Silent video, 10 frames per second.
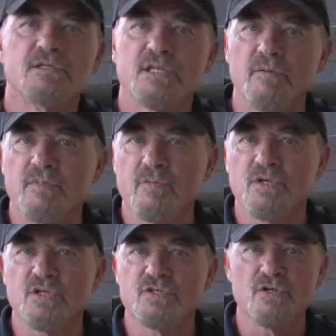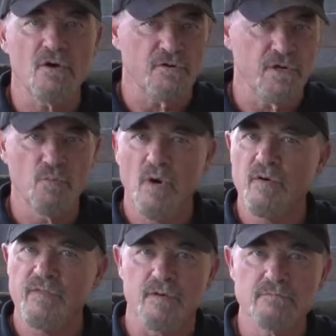Something which is not going to
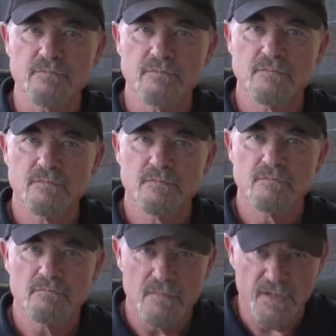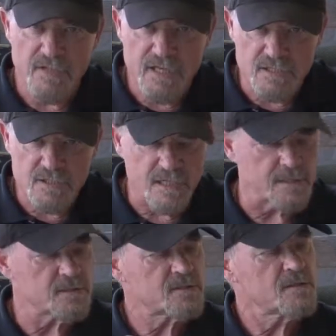worry them, but they can
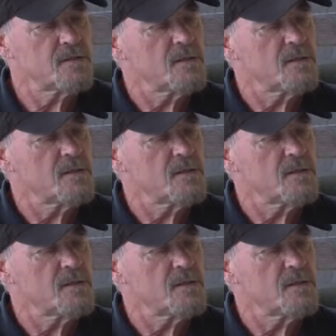sense.